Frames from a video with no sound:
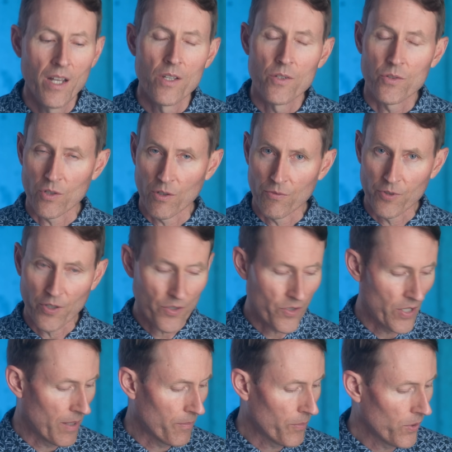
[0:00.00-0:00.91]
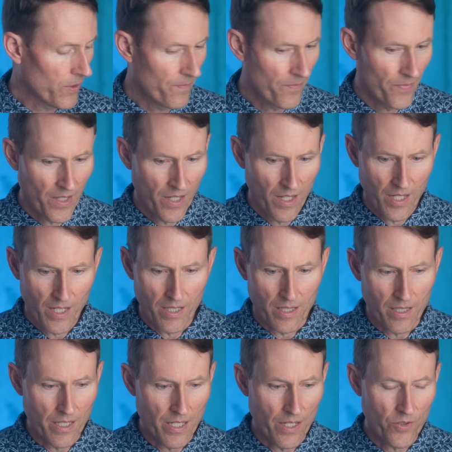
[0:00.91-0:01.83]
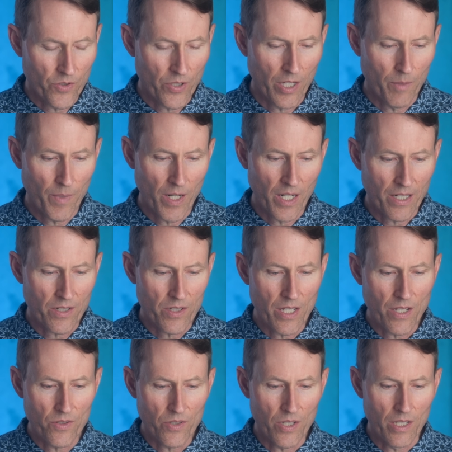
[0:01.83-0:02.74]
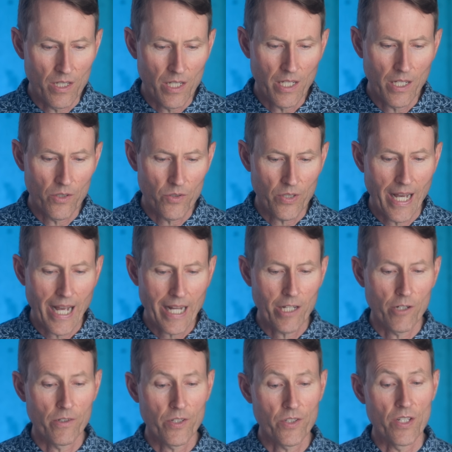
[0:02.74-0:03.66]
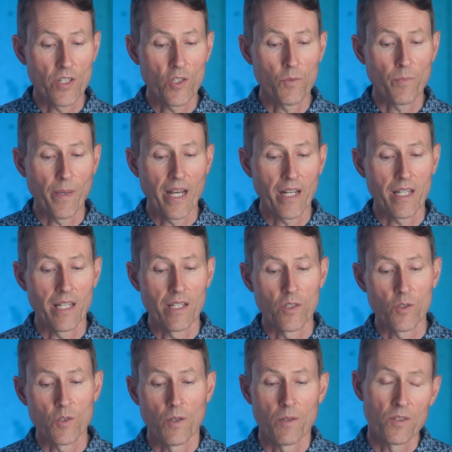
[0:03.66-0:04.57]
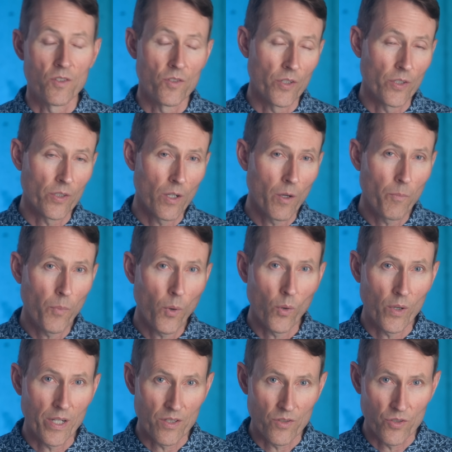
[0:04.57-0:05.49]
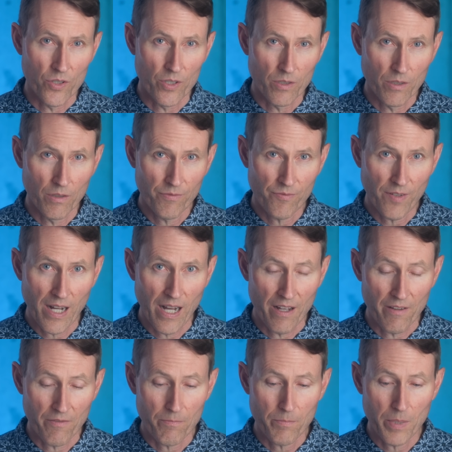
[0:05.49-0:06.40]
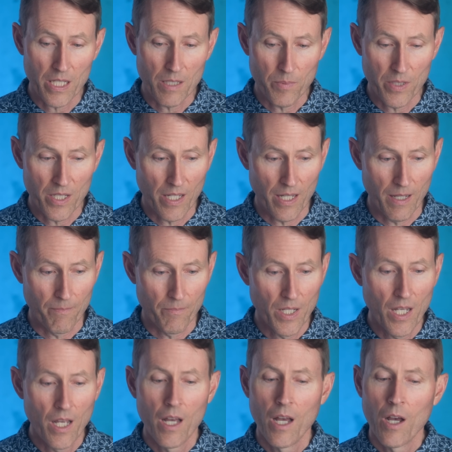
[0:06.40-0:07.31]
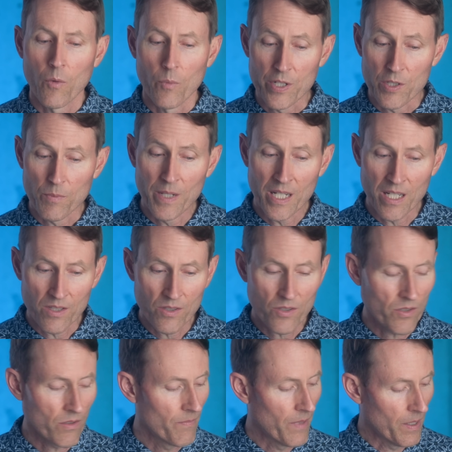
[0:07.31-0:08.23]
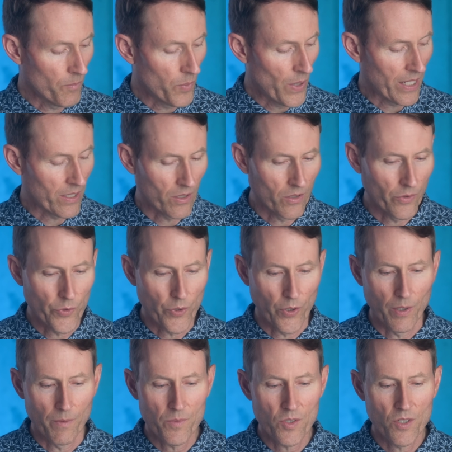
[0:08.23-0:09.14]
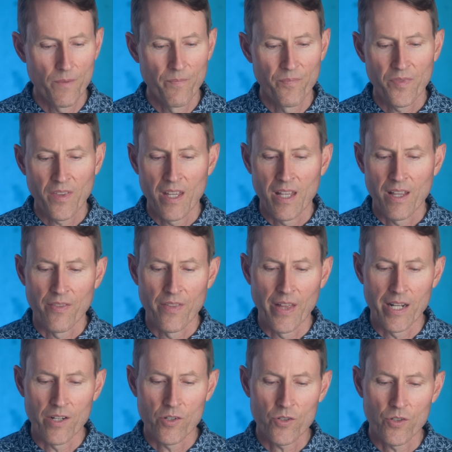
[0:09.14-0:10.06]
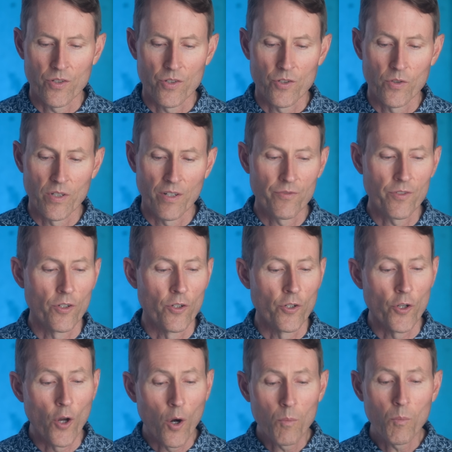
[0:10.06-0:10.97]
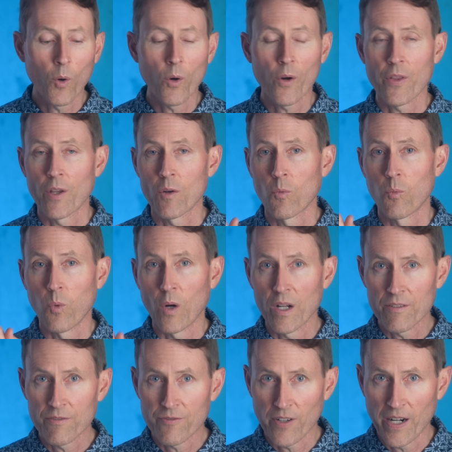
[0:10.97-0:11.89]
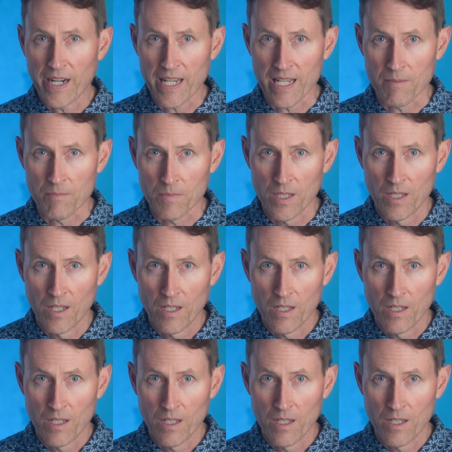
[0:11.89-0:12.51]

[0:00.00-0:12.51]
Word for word: So, for example, the Saramonic TC Neo's accuracy spec is 0.05 ppm, which means, in practical terms, that it should drift no more than one frame